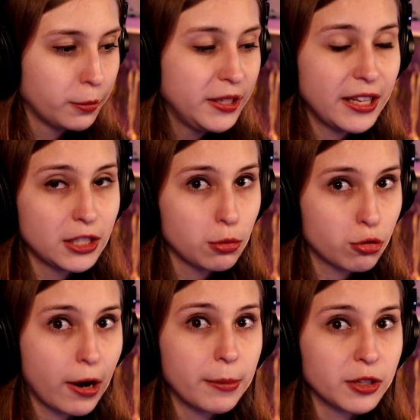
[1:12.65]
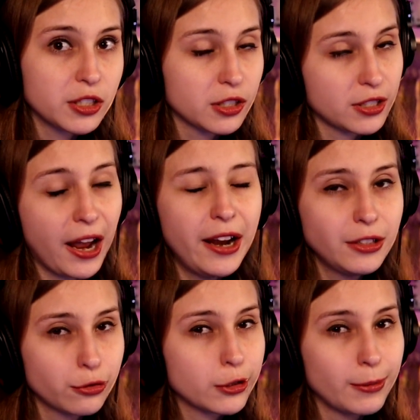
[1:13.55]
me, that's subscribers, because I
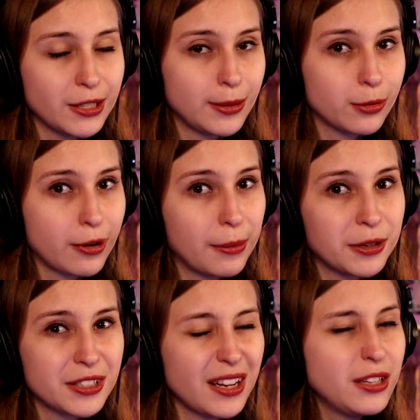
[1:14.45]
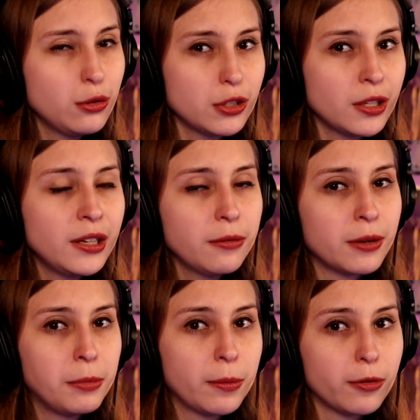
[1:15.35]
trust my subscribers, and usually
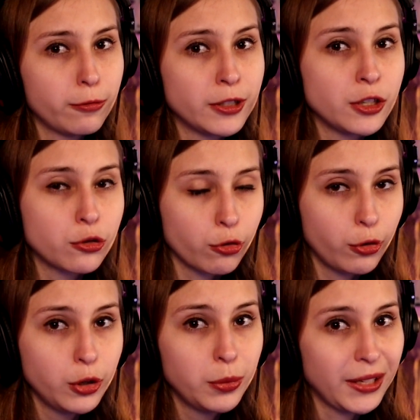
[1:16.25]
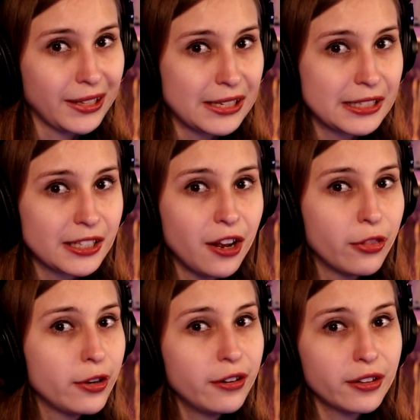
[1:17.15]
when people want to troll you with links,
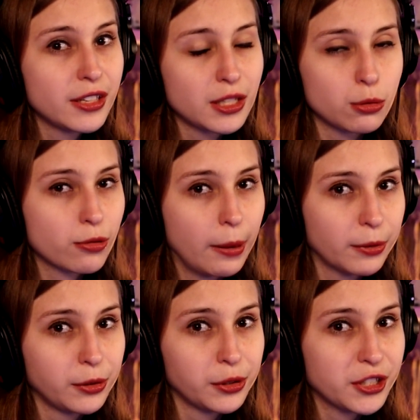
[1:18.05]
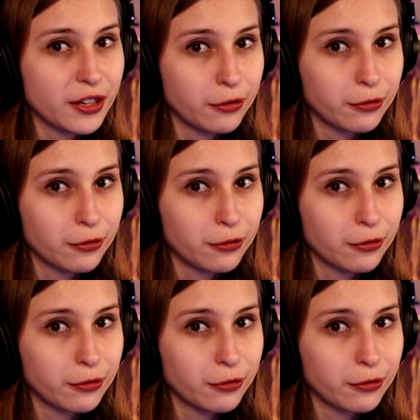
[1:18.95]
they're not going to subscribe to your channel